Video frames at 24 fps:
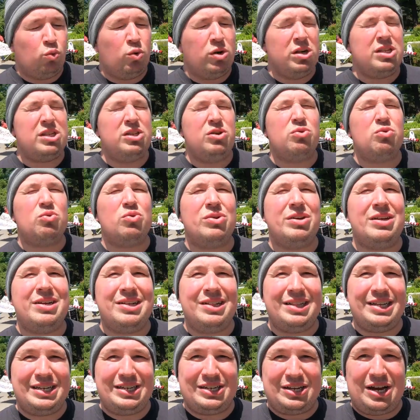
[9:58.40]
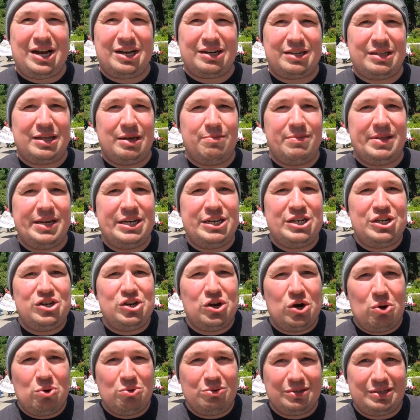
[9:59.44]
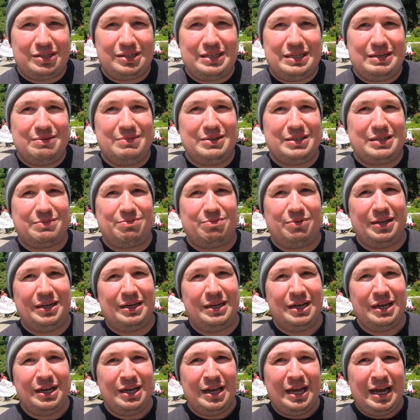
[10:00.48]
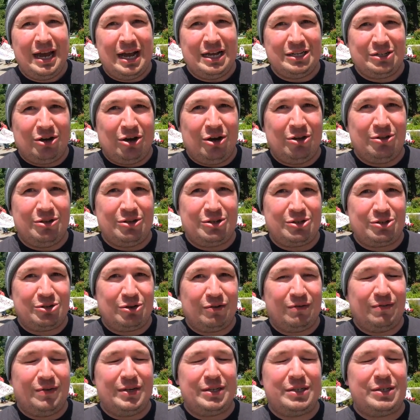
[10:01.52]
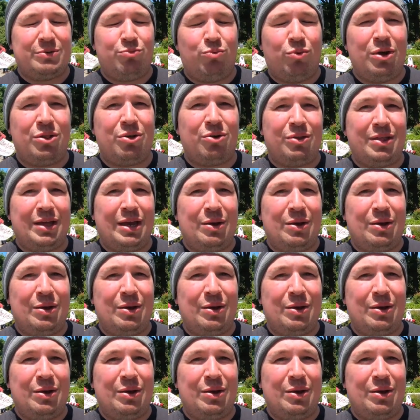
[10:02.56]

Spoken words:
when you really talk to them, they don't seem as split as on the surface. Whether